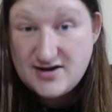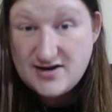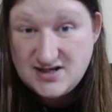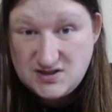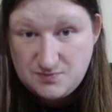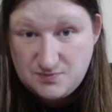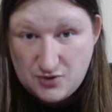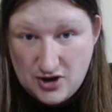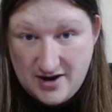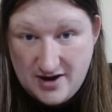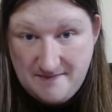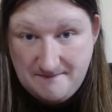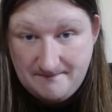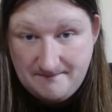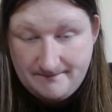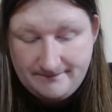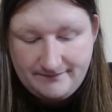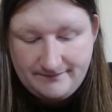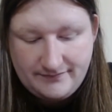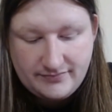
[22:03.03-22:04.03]
Spree.
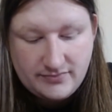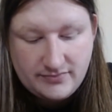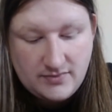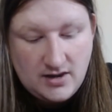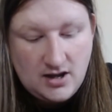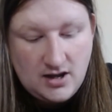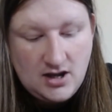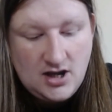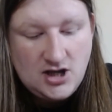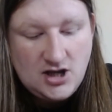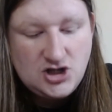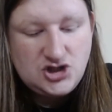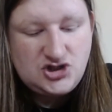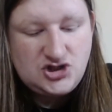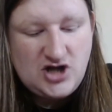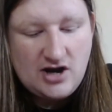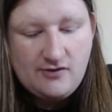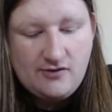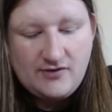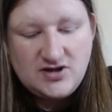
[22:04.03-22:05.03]

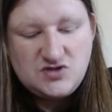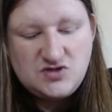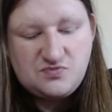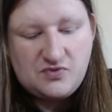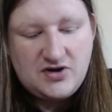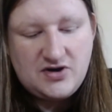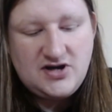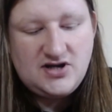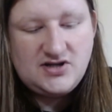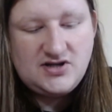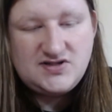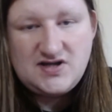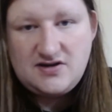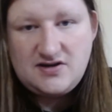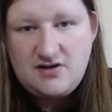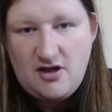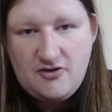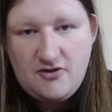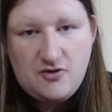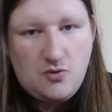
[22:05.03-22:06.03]
Shattering Spree is
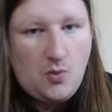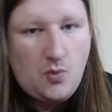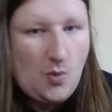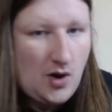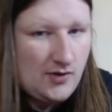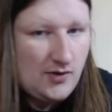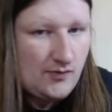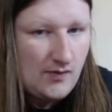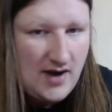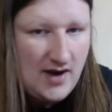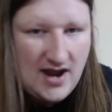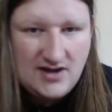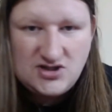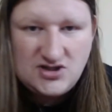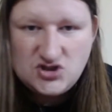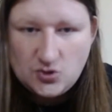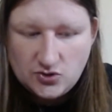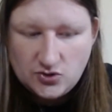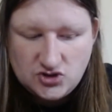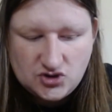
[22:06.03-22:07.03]
another 1 red
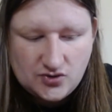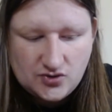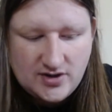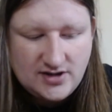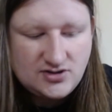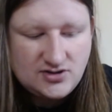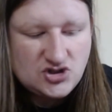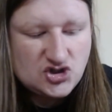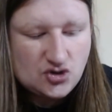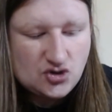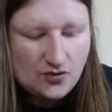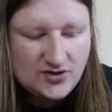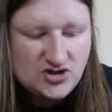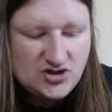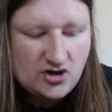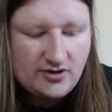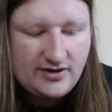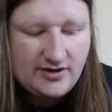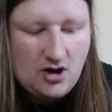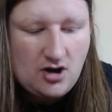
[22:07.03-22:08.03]
sorcery, destroy
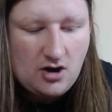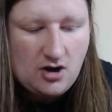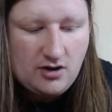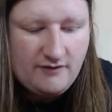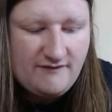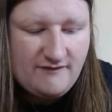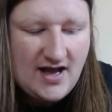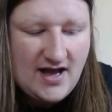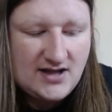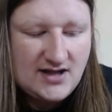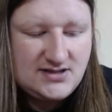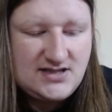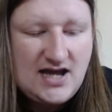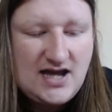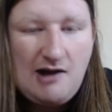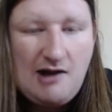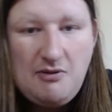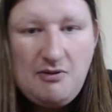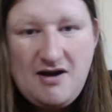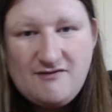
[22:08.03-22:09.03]
target artifact.
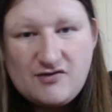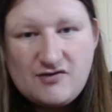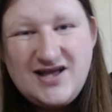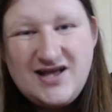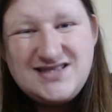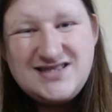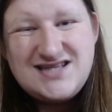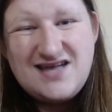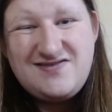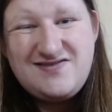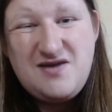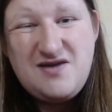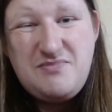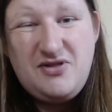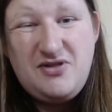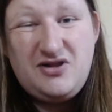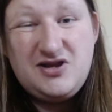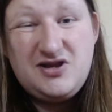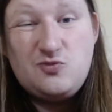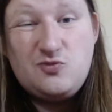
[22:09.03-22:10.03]
However, it's got the
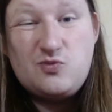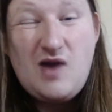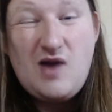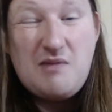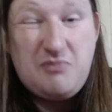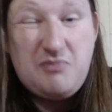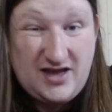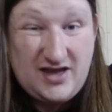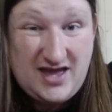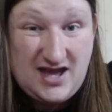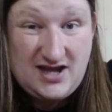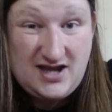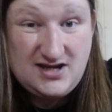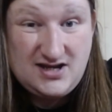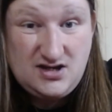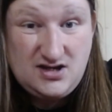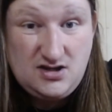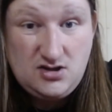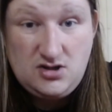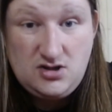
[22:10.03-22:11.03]
ability Replicate.
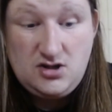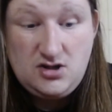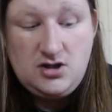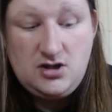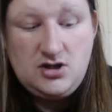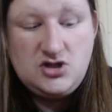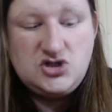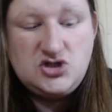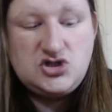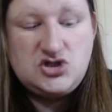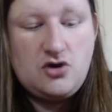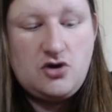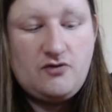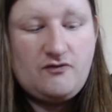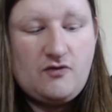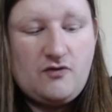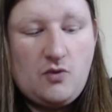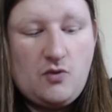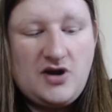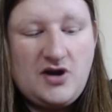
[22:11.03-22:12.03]
So
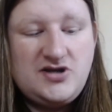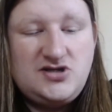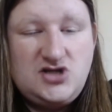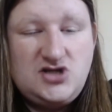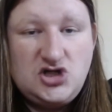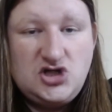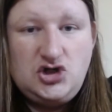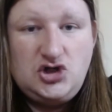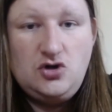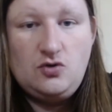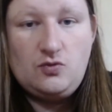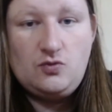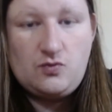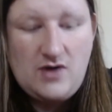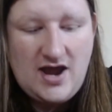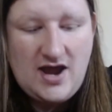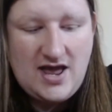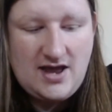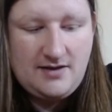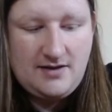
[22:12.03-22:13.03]
for additional
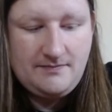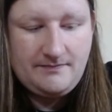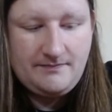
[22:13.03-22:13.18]
red,